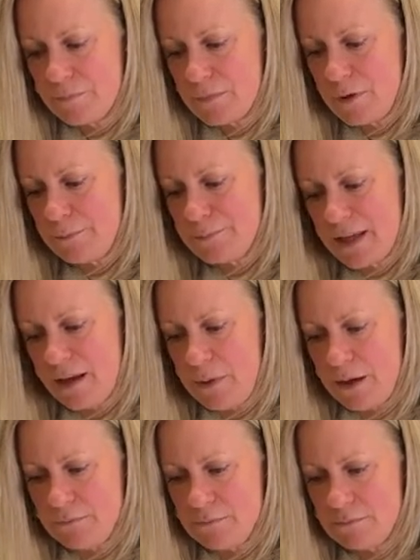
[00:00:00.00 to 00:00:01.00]
Oh, come
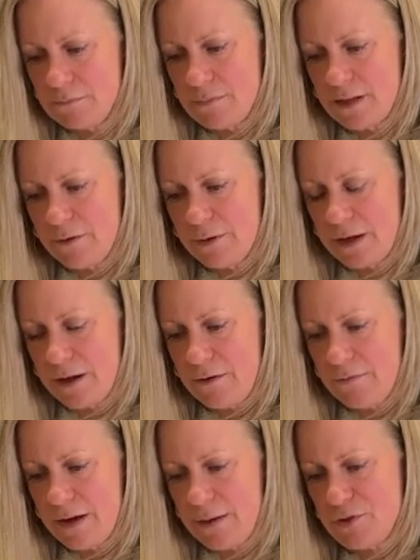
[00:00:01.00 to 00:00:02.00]
on. There we go.
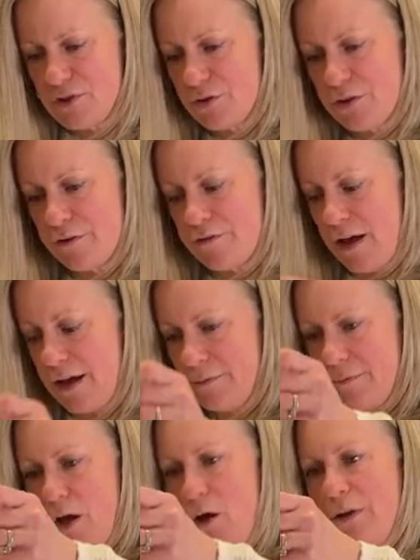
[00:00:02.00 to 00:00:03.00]
I'm sure they're fine.
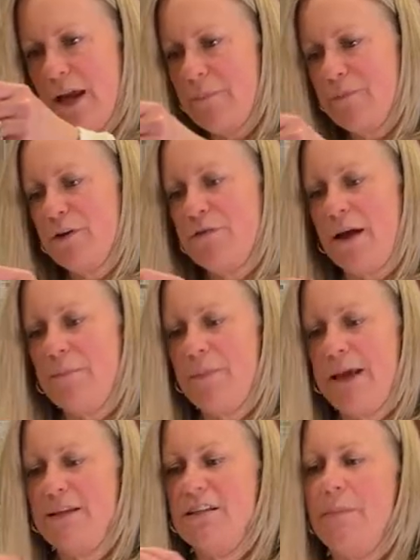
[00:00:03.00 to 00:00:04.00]
Oh, yeah, they're fine.
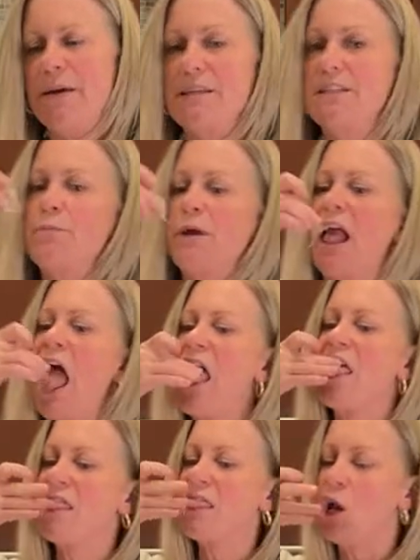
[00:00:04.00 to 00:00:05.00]
I can tell by the spring.
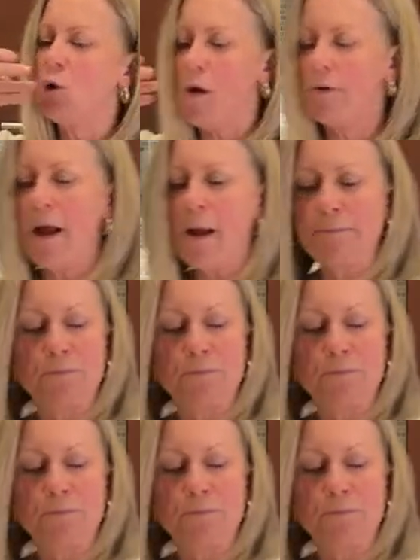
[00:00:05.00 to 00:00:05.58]
Okay,